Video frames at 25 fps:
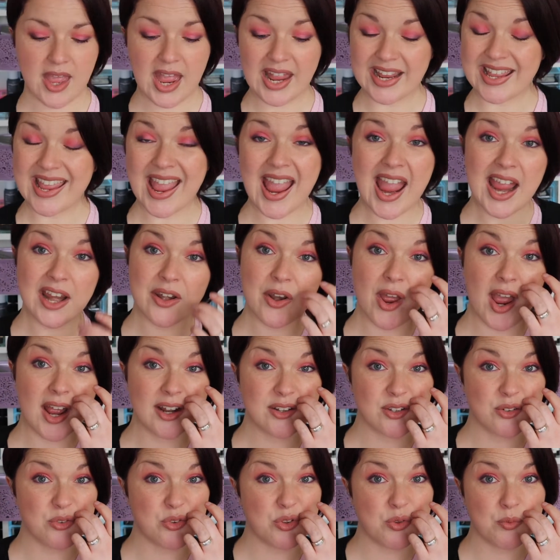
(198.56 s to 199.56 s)
Again, I
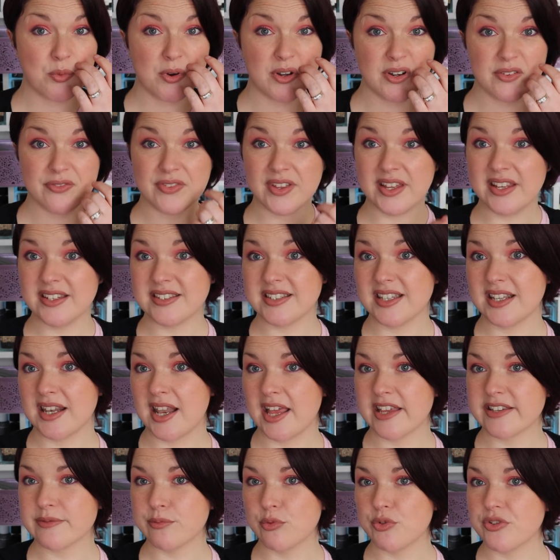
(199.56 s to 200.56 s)
had another one of these in
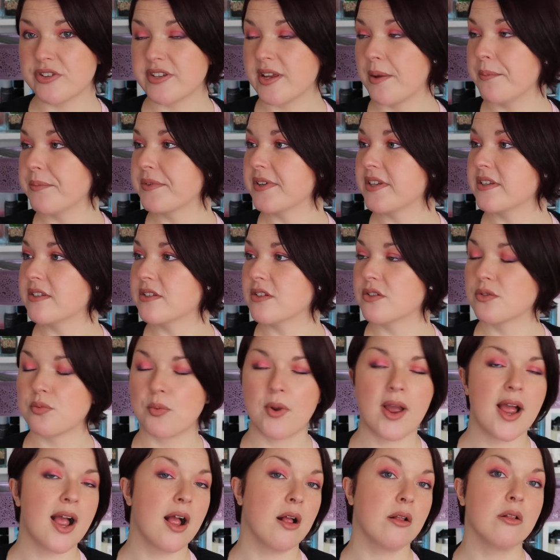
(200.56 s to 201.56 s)
last month's empties as
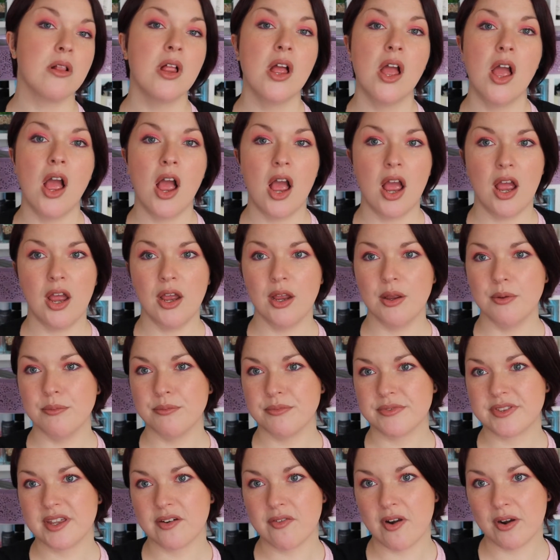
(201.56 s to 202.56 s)
well.
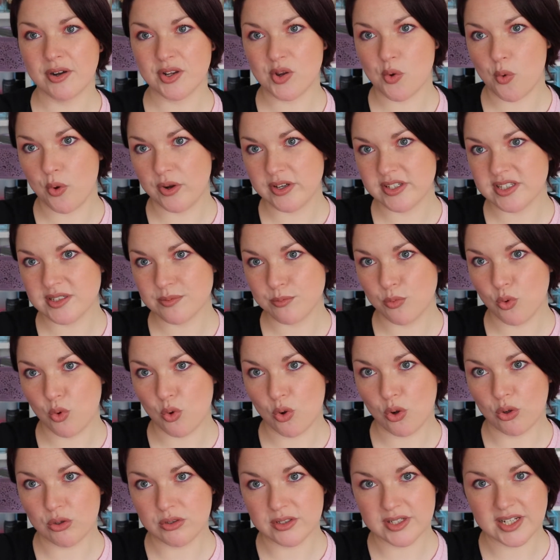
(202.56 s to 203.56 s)
They're only quite
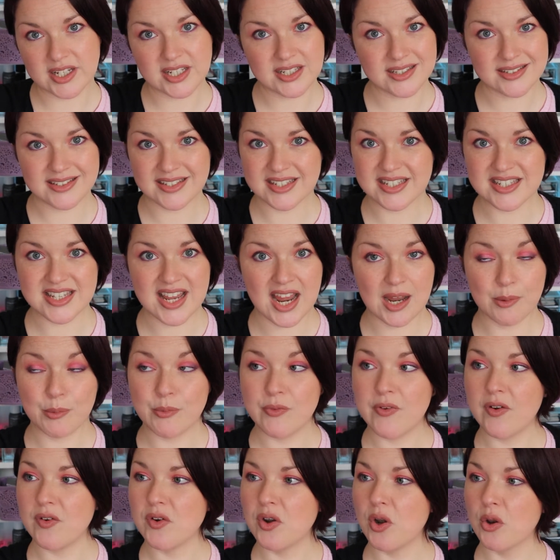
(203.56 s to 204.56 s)
small. It didn't take me
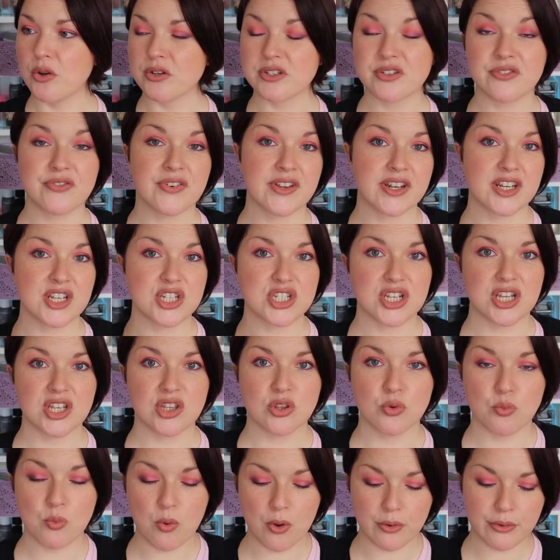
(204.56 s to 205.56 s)
very long to finish
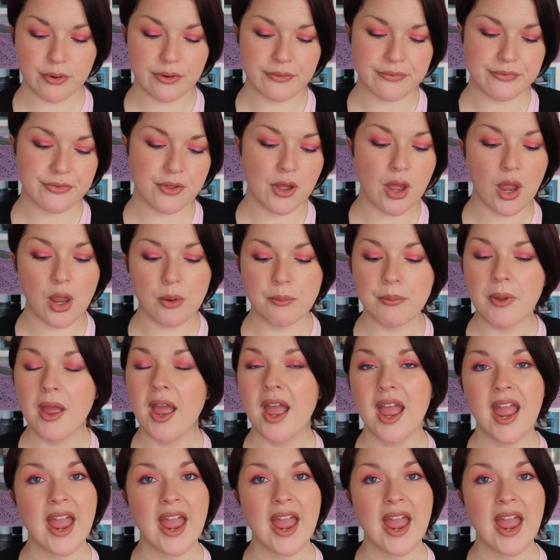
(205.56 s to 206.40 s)
either one of them.